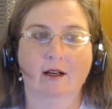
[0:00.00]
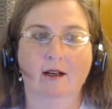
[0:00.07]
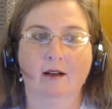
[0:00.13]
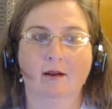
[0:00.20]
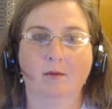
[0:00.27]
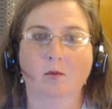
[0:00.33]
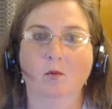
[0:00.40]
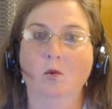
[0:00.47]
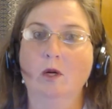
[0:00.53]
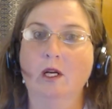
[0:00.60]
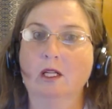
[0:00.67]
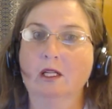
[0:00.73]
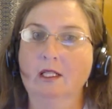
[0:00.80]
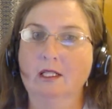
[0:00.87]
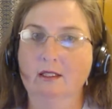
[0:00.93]

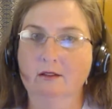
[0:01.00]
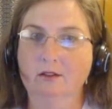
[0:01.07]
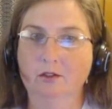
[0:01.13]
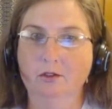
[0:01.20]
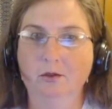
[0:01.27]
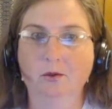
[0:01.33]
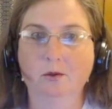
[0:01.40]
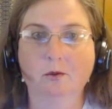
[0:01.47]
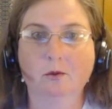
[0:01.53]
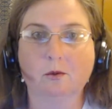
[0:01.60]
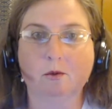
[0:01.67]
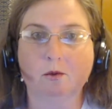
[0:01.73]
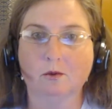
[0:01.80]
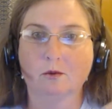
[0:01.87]
willing to